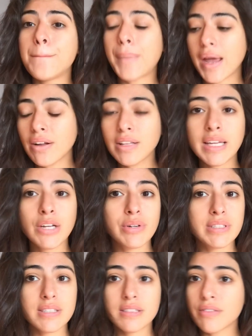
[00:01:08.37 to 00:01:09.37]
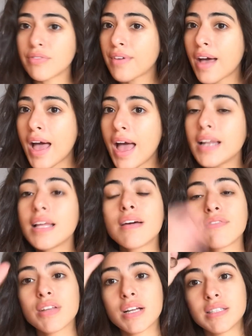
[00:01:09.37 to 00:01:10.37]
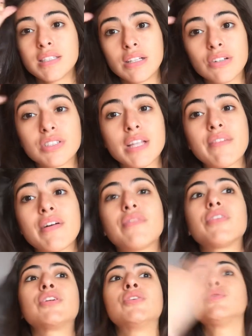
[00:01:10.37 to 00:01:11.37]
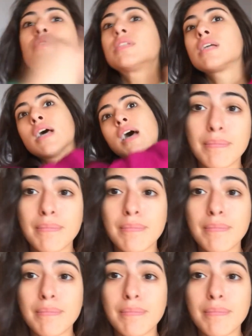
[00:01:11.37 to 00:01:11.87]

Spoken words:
barely creases of any of the concealers I've ever used,